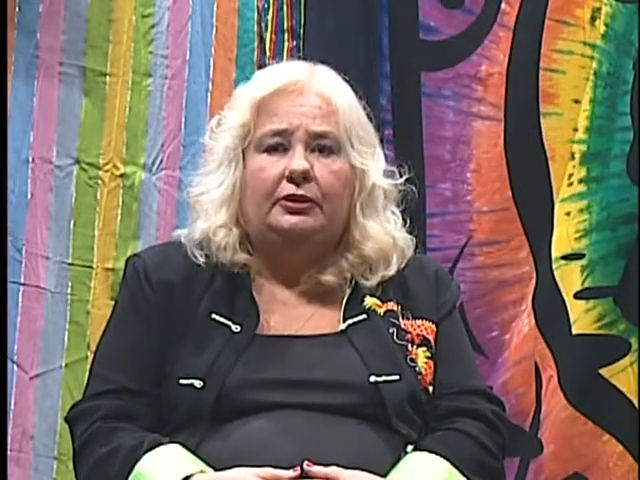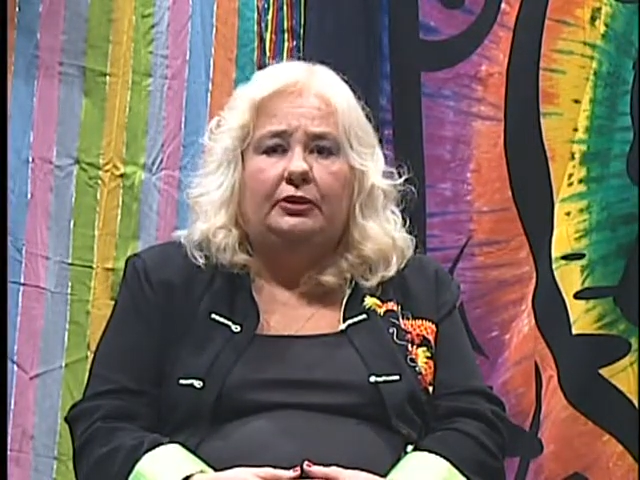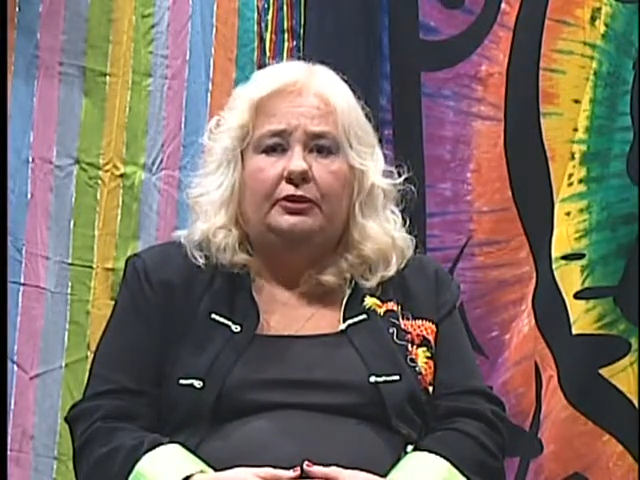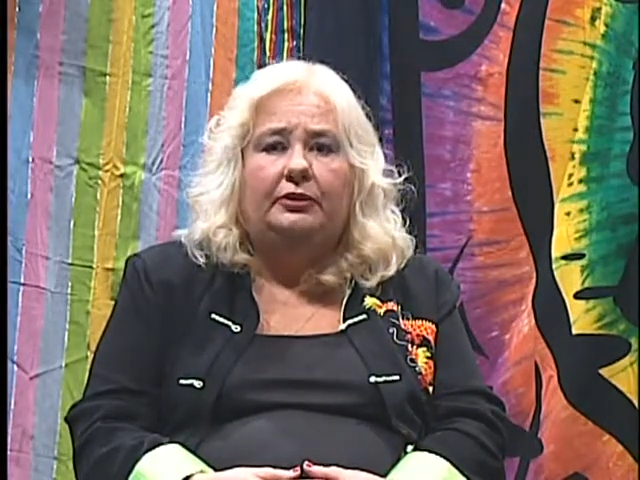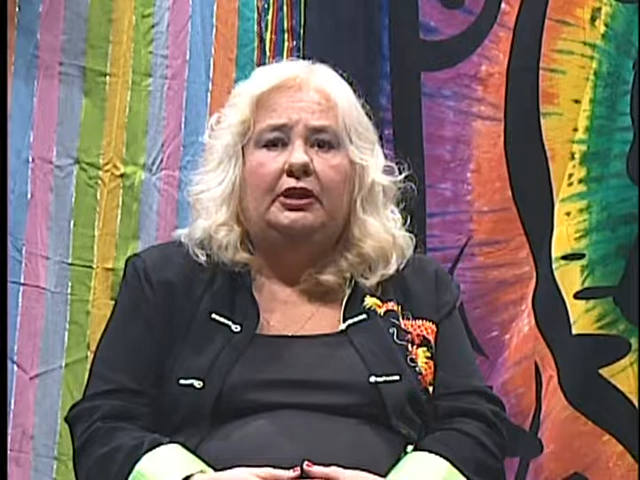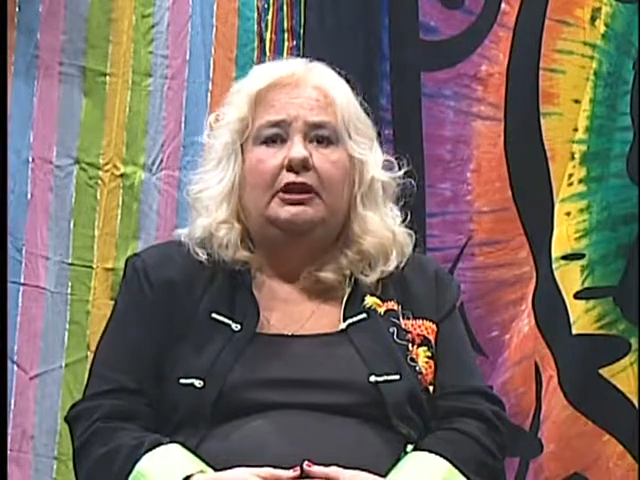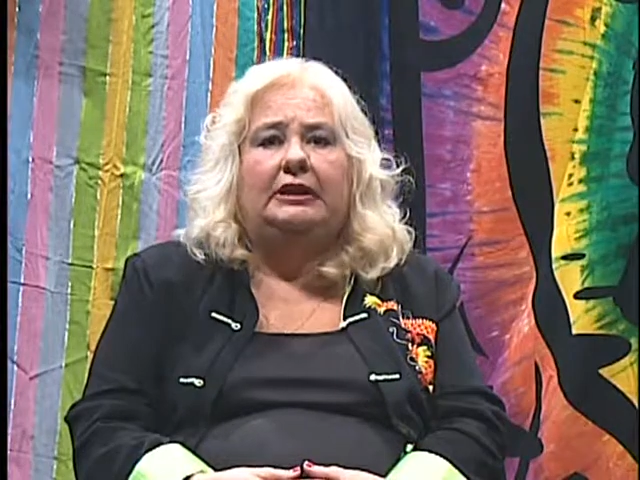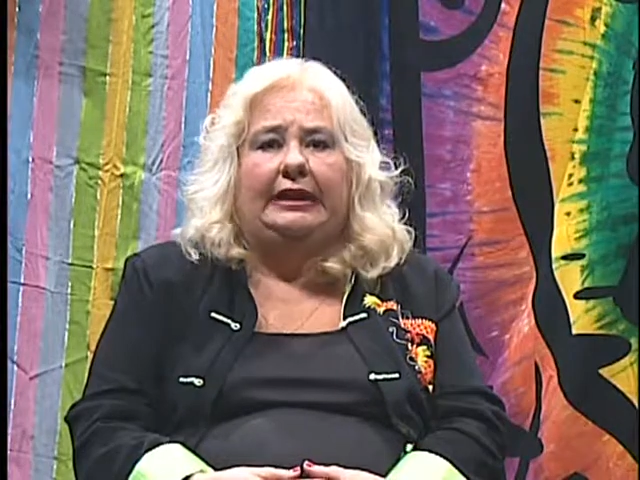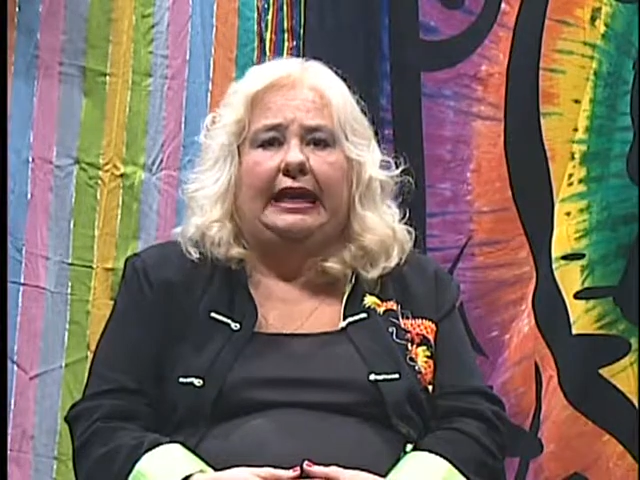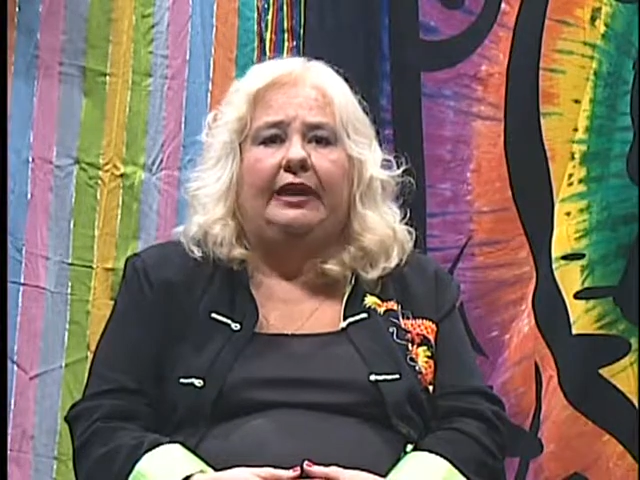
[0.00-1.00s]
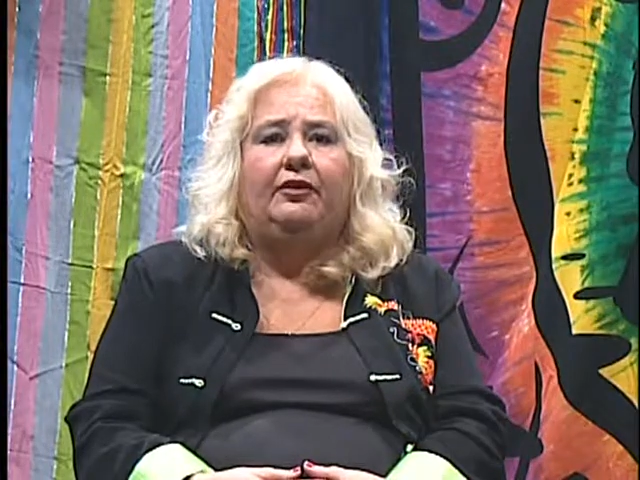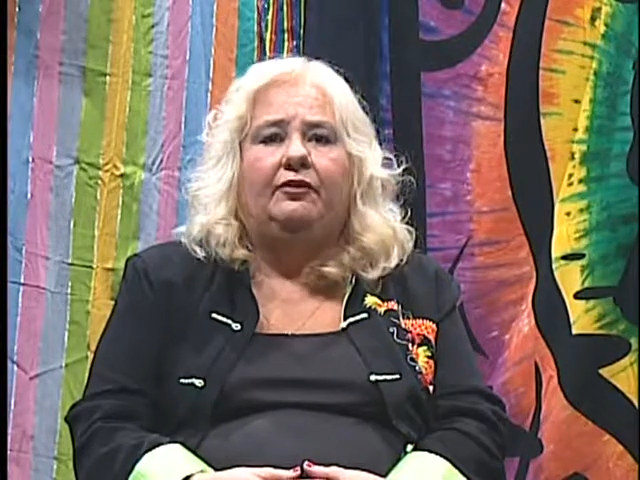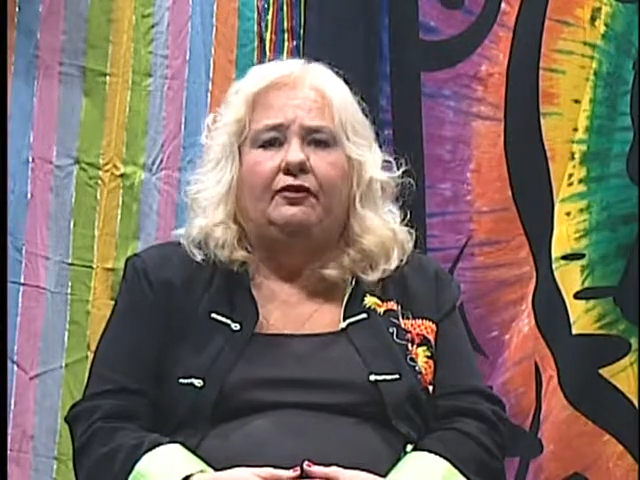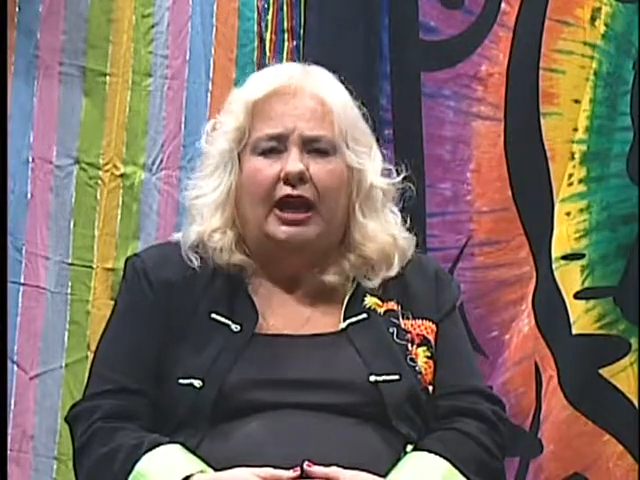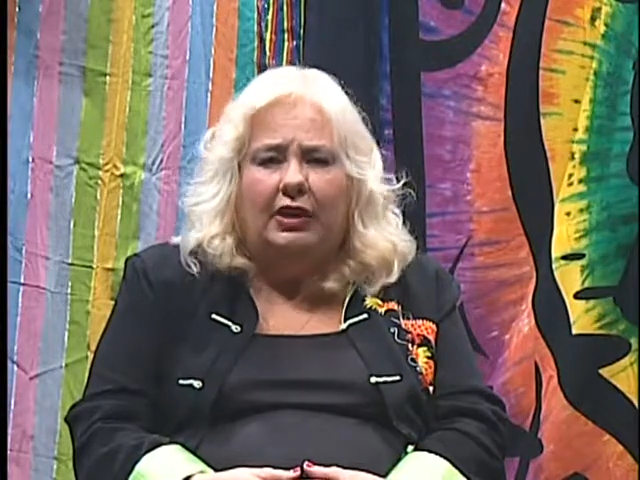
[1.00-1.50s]
earth to gather
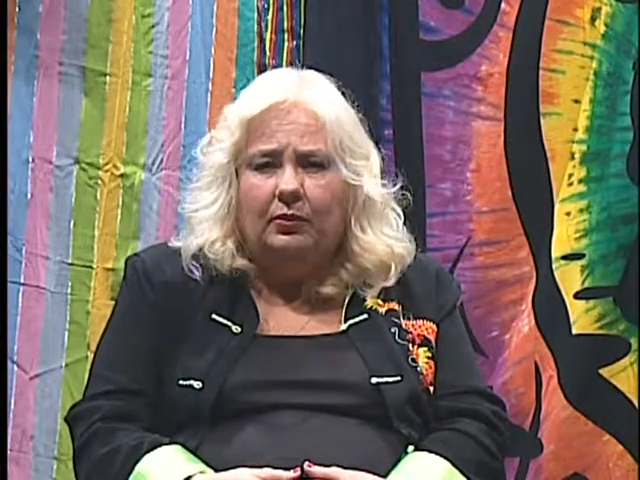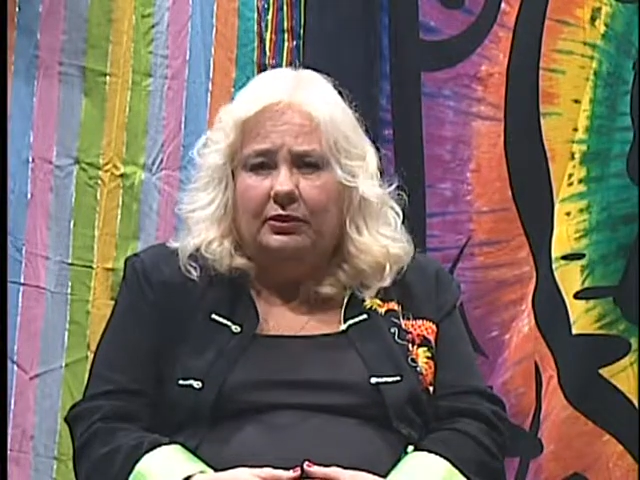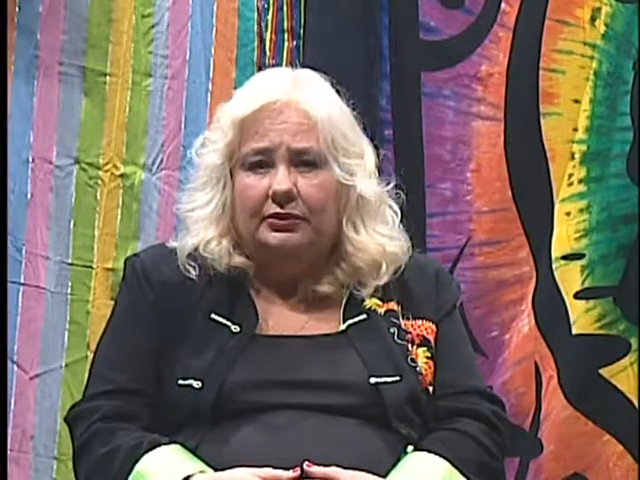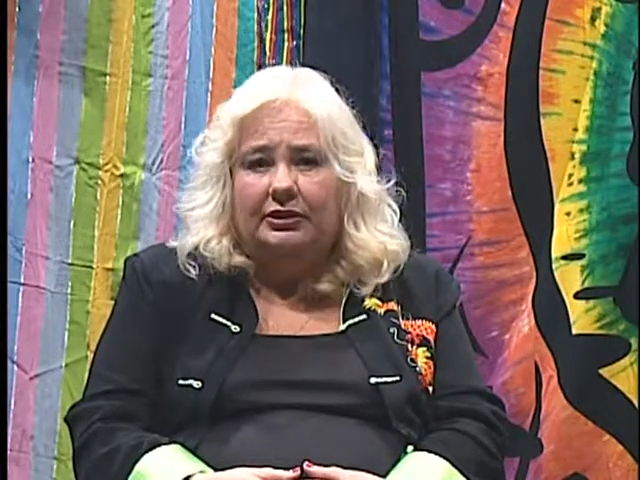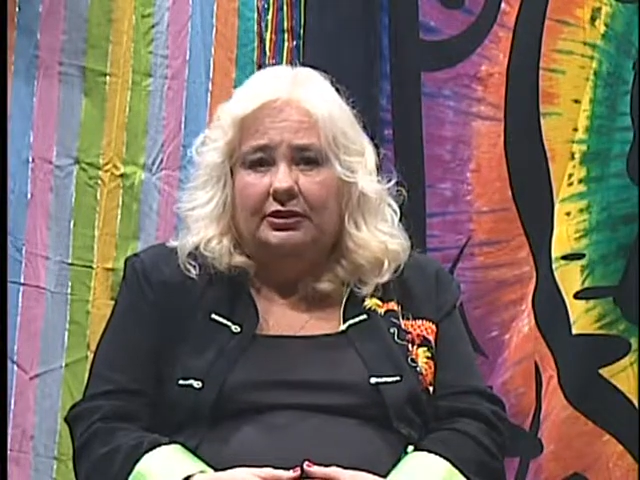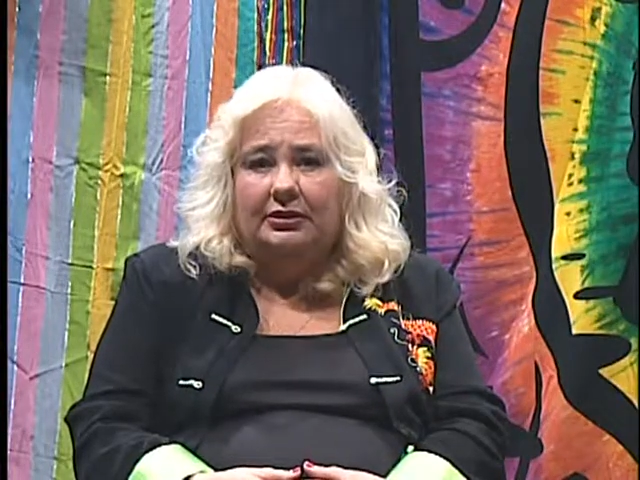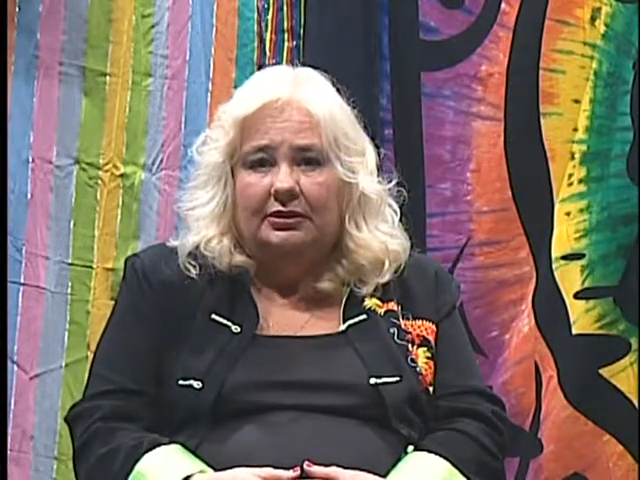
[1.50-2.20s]
followers?